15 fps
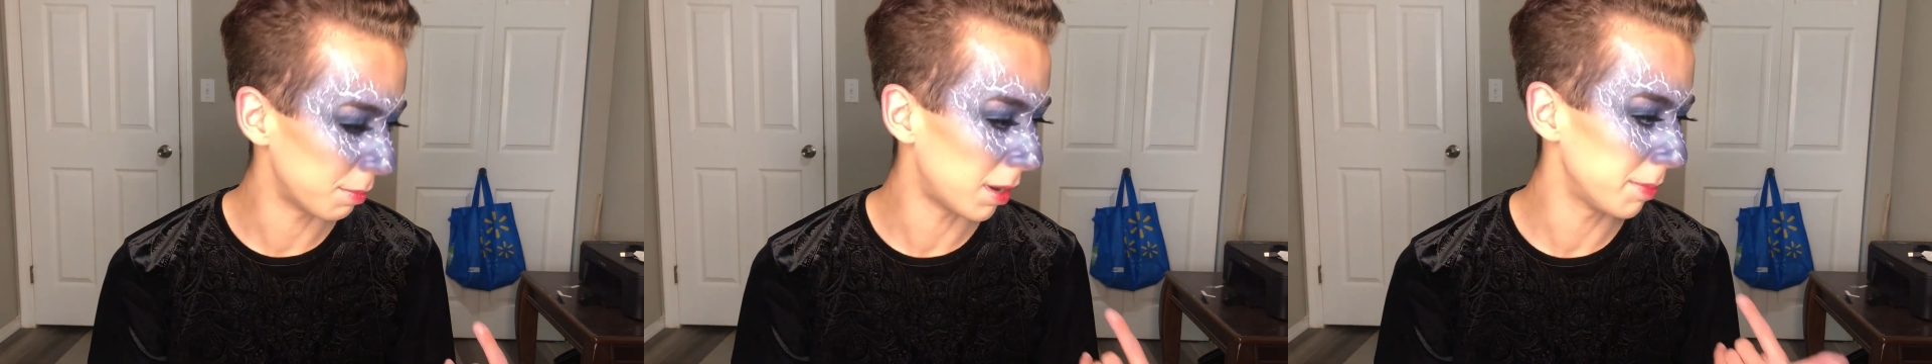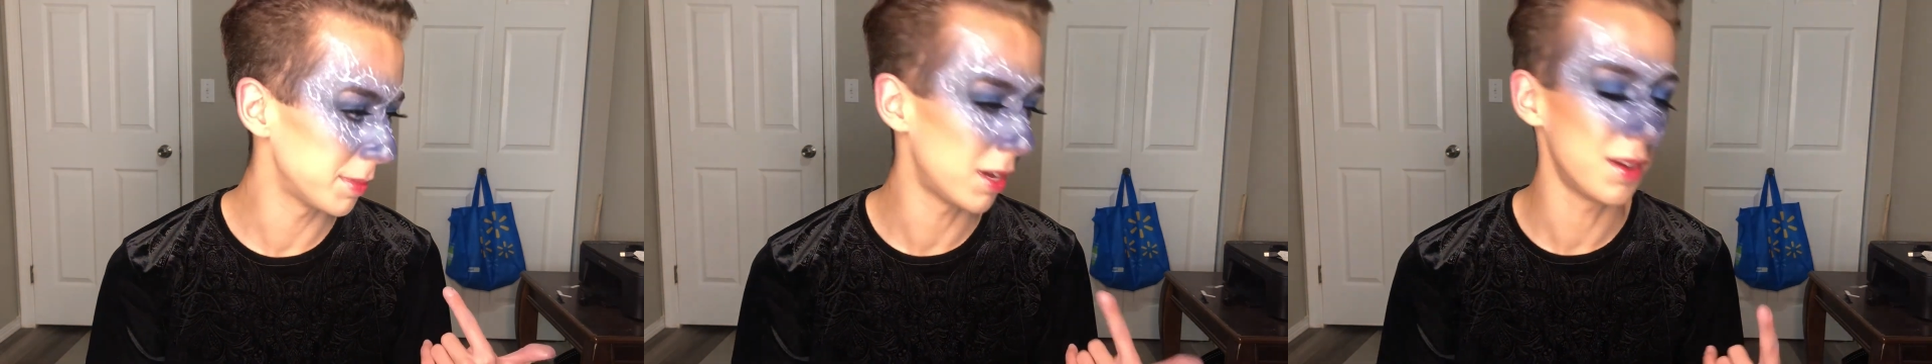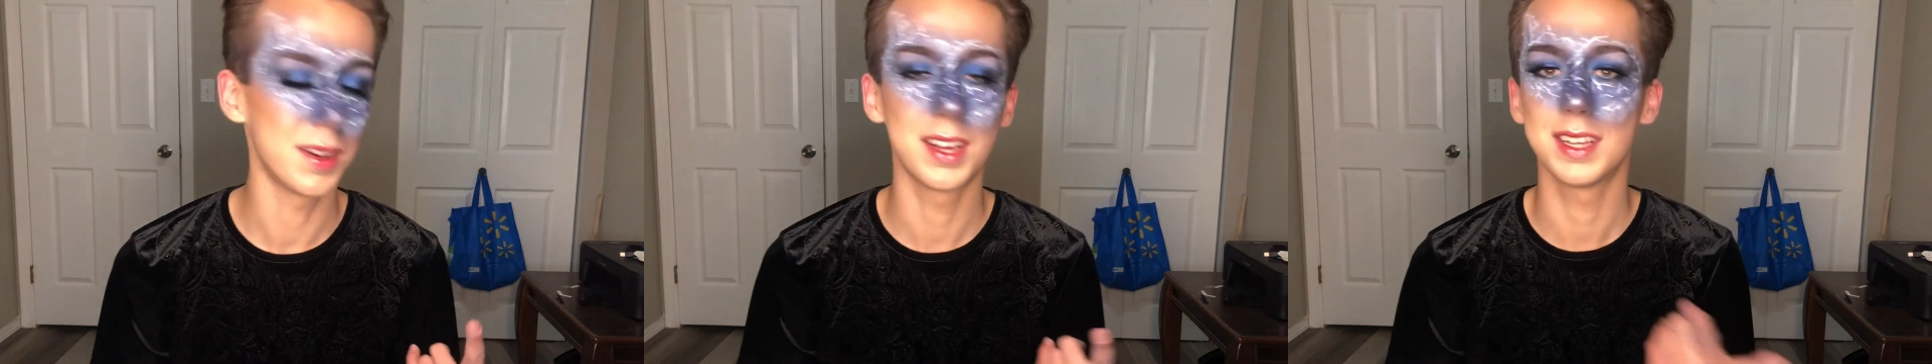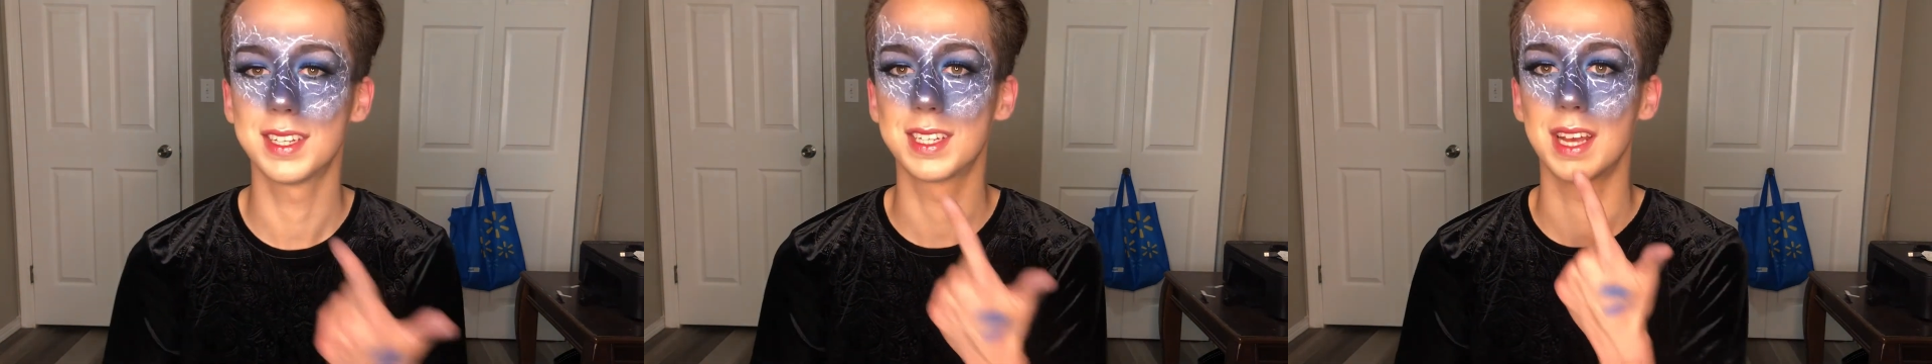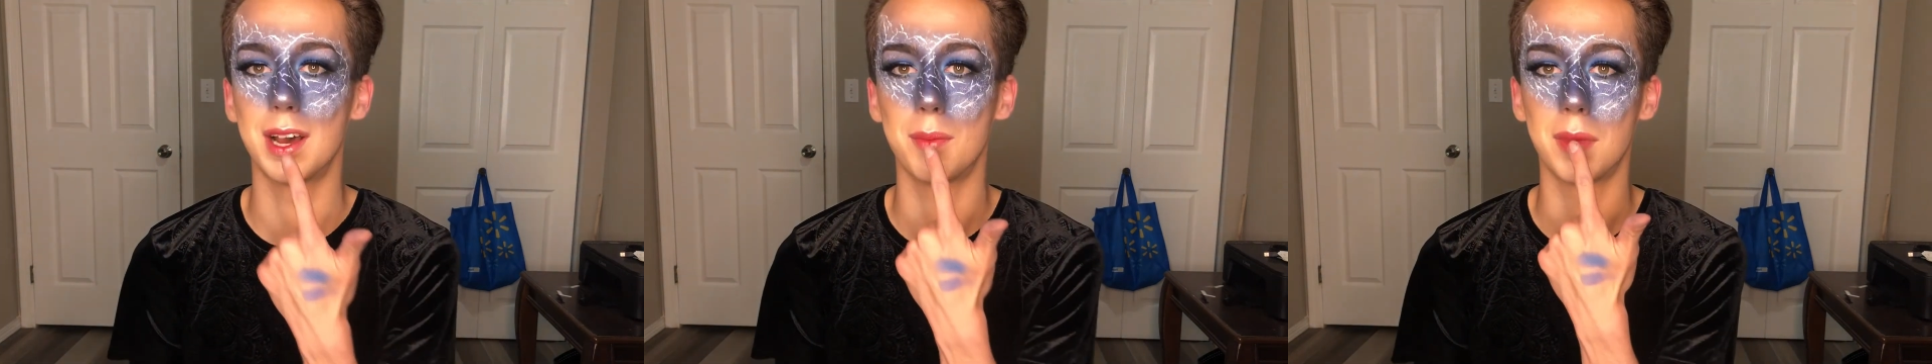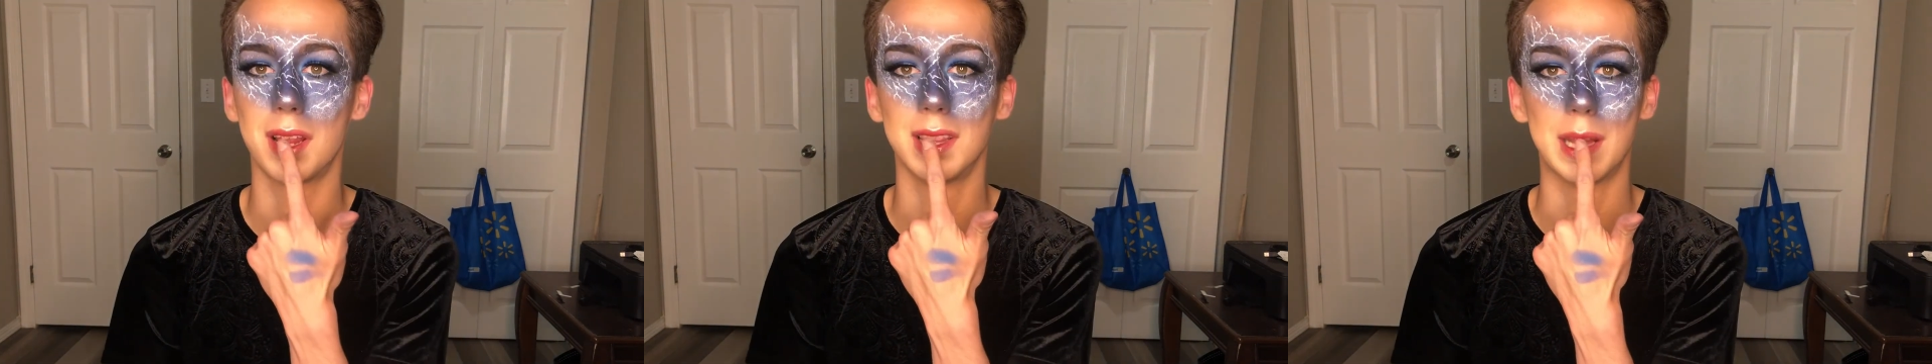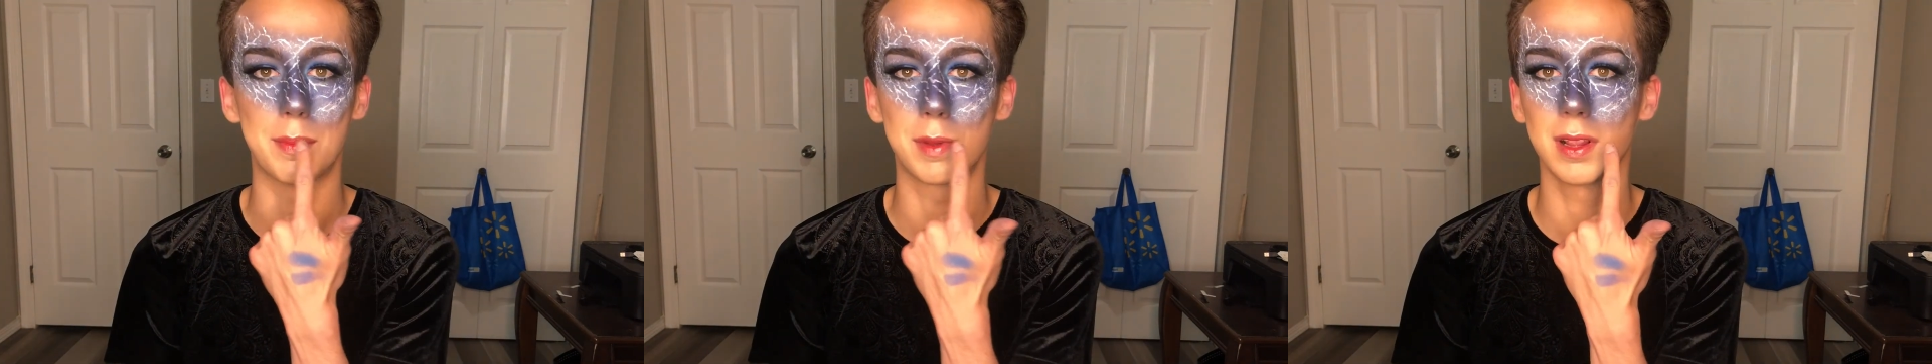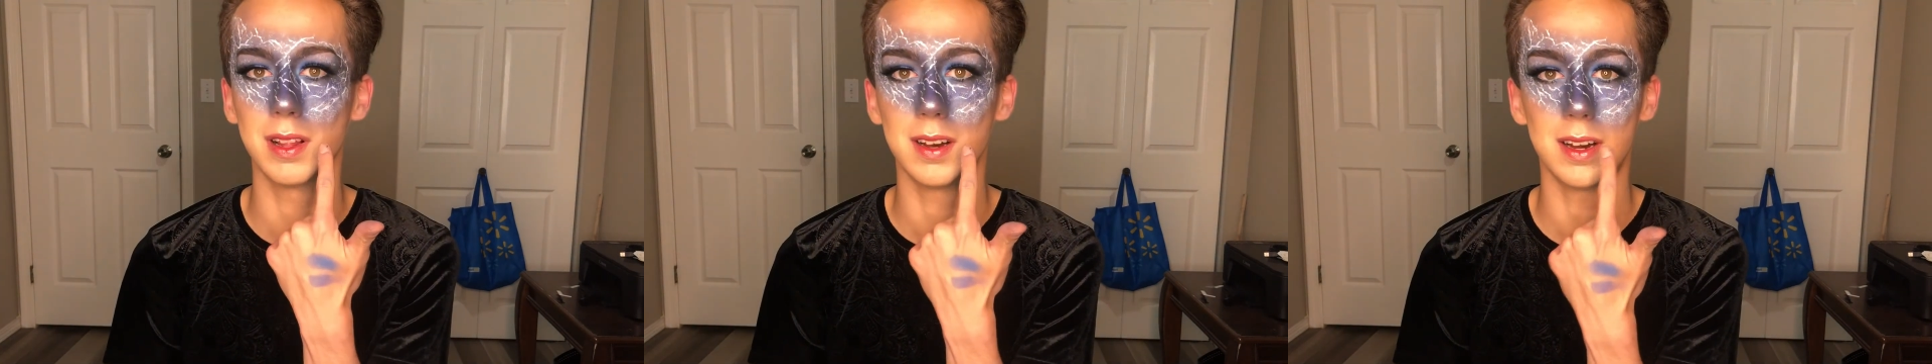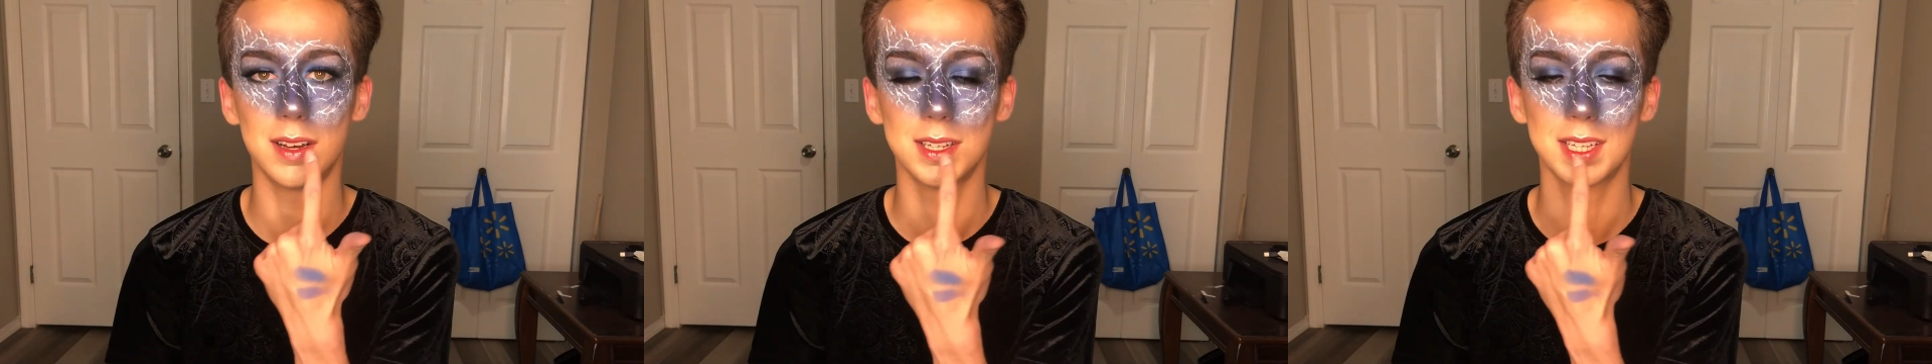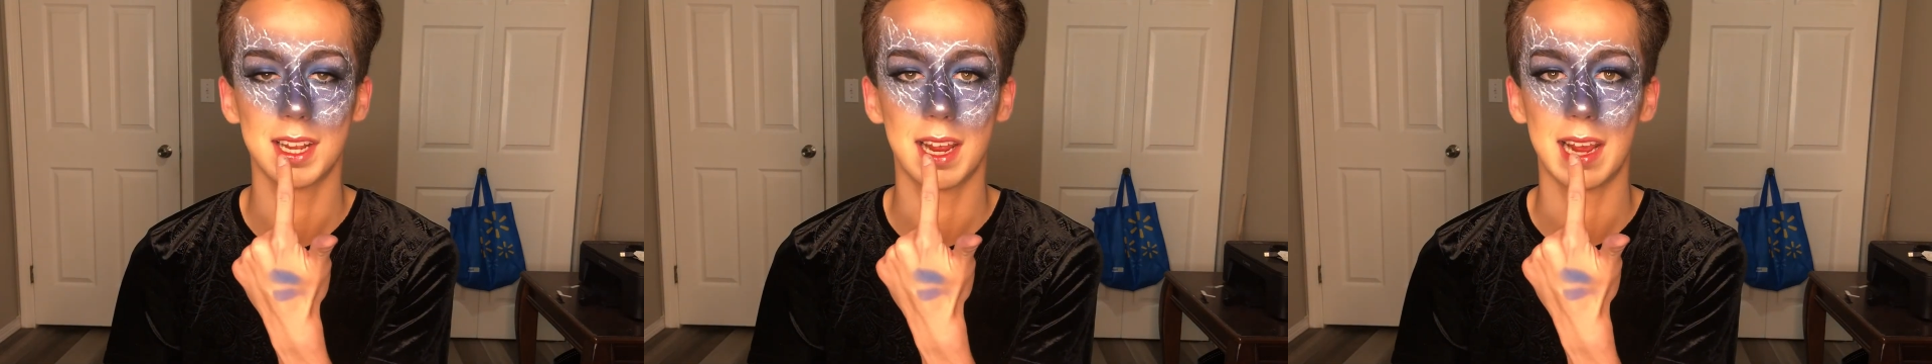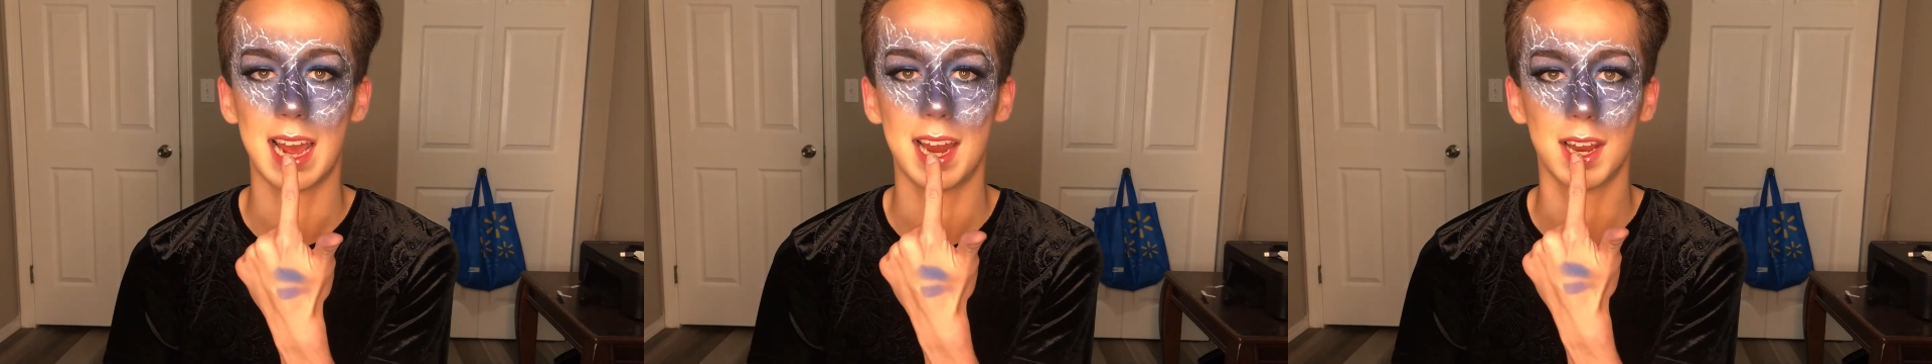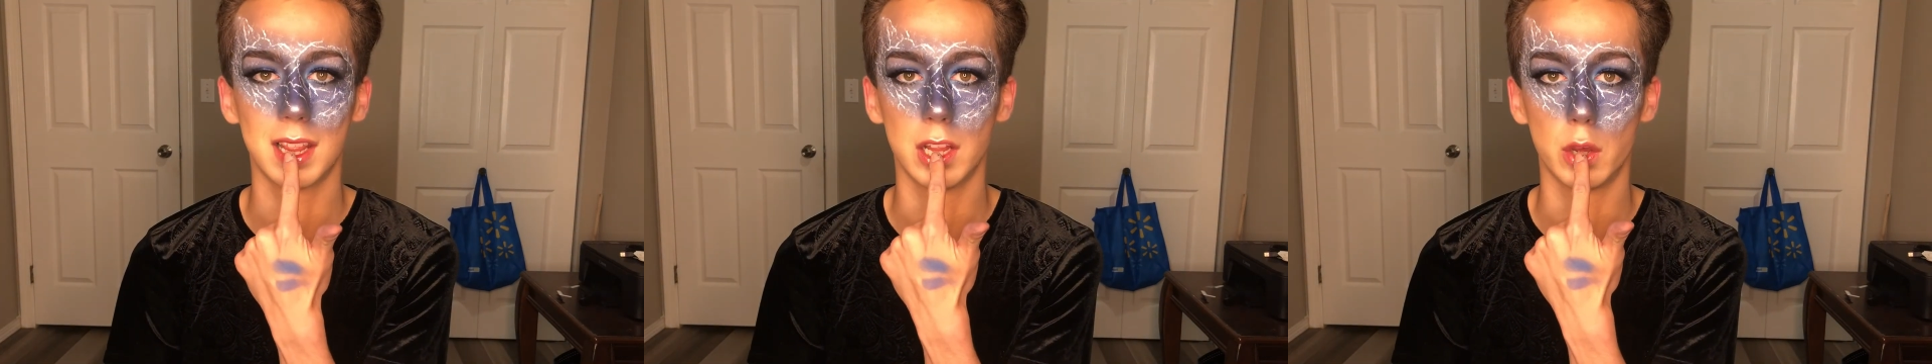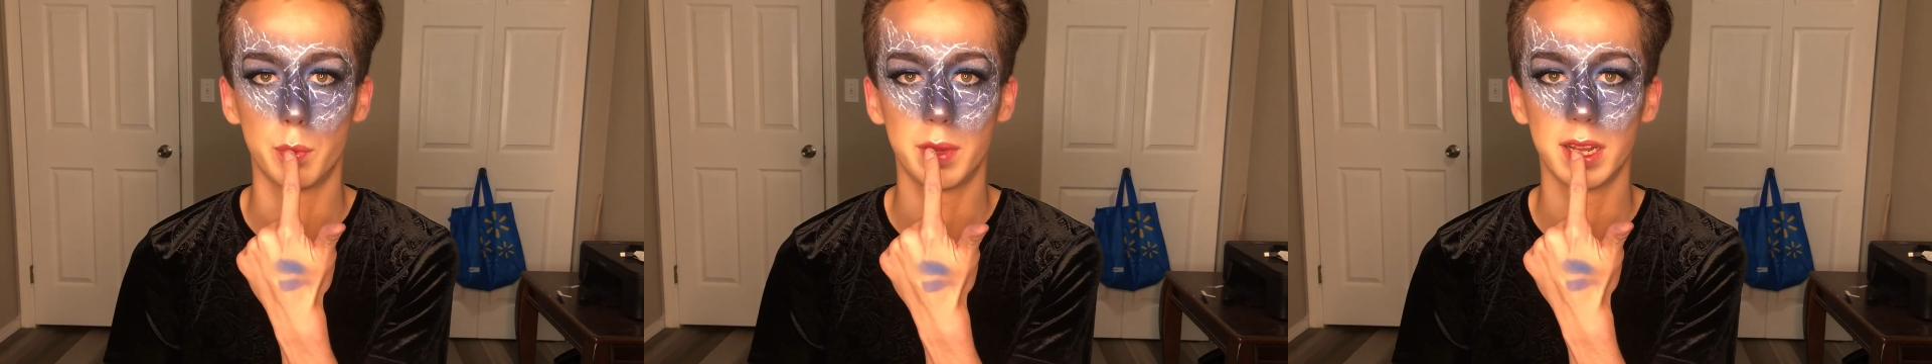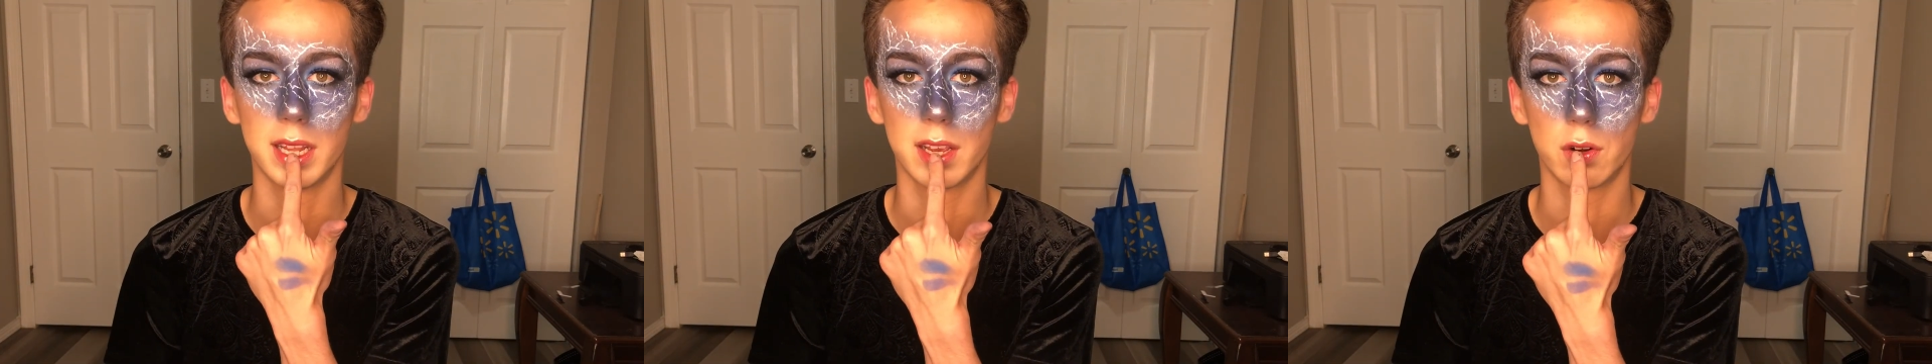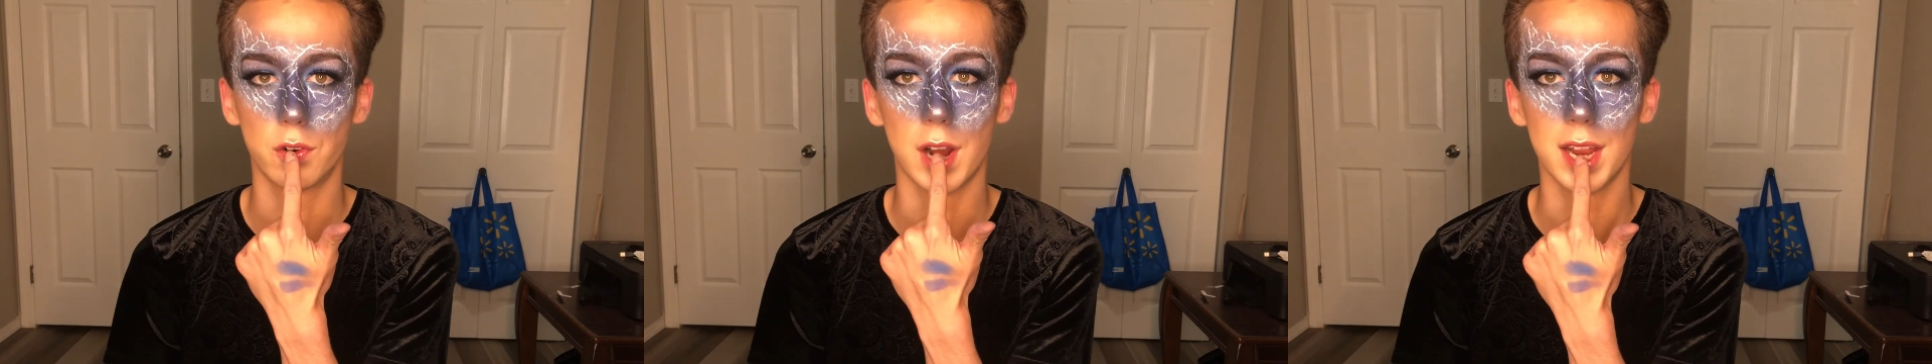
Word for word: I popped on some lip gloss and I added a little bit like